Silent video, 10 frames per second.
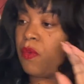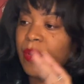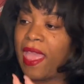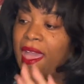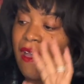we
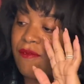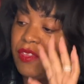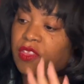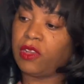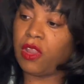have
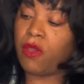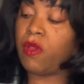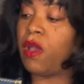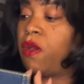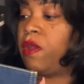the
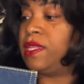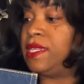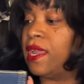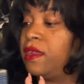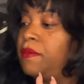logo
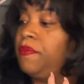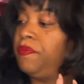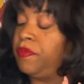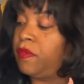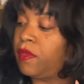denim.
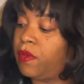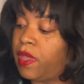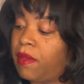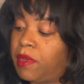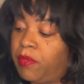Okay,
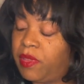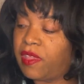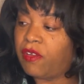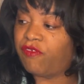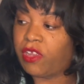I'm going to put
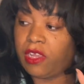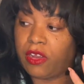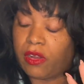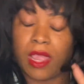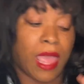that over
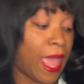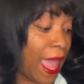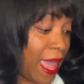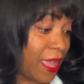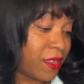here.
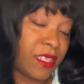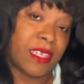And this is